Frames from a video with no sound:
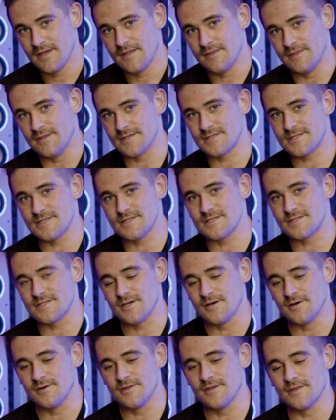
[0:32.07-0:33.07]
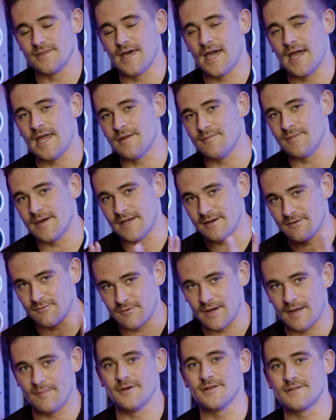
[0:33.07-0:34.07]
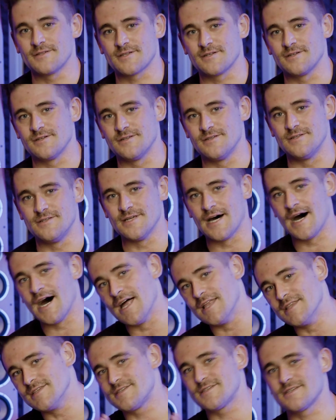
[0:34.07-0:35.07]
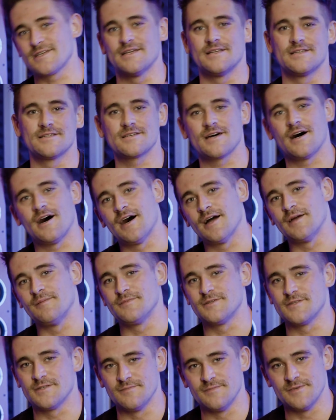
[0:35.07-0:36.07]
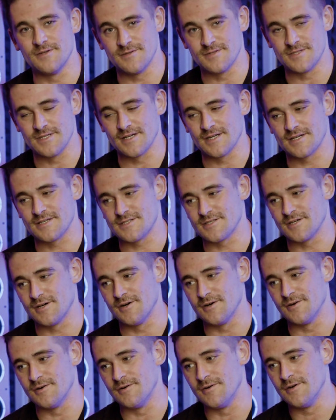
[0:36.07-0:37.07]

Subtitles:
This is so that the animated rabbits could dance in time to the music. So